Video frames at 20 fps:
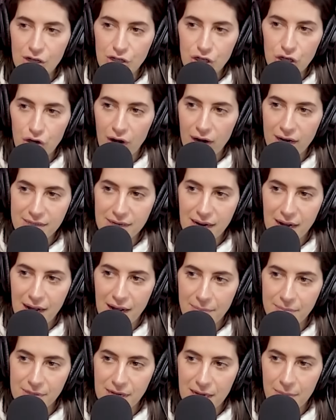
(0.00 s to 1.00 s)
a great
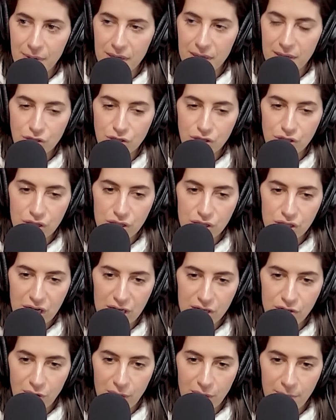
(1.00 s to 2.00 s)
time taping the, the J
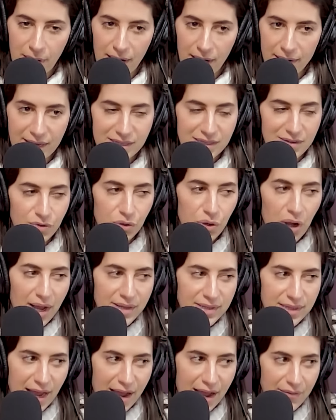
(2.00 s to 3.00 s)
Train podcast. If you
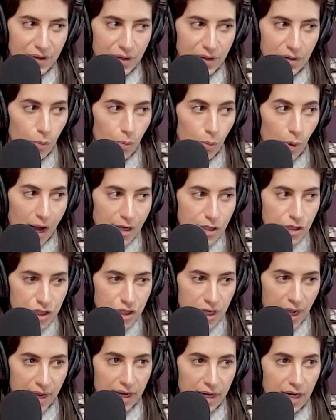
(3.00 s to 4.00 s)
guys haven't watched
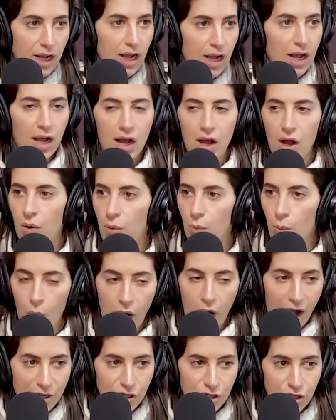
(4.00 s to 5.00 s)
yet,
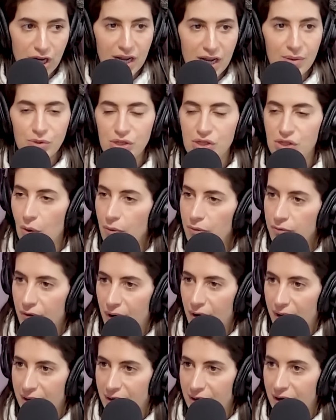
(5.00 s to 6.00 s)
watch. It was so fun.
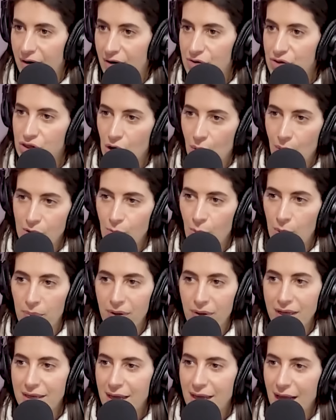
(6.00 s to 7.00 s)
You can listen to. So we
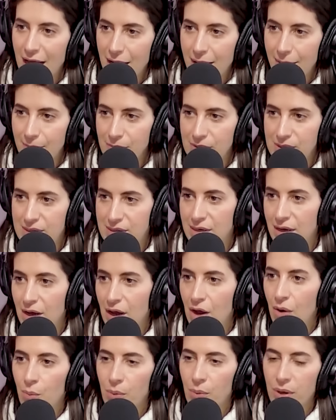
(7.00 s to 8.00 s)
play games.
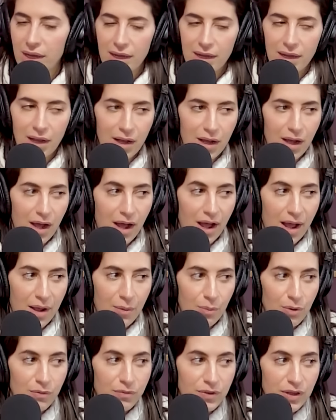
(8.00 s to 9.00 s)
We uh,
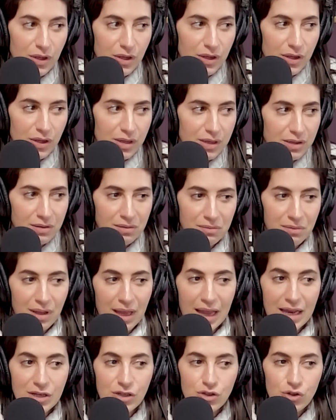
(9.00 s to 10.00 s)
reveal
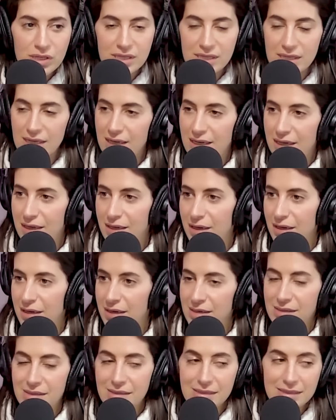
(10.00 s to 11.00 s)
interesting
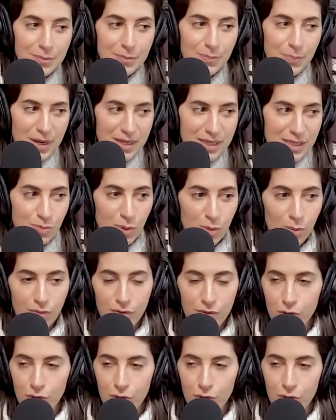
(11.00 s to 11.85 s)
tidbits. We review